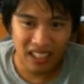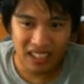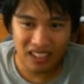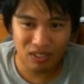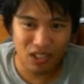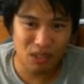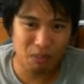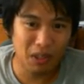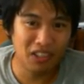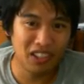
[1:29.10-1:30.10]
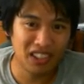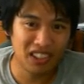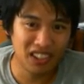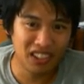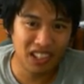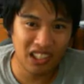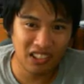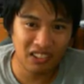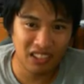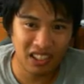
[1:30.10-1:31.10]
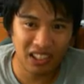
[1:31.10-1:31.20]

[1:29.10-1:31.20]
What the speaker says: as far as bonuses go,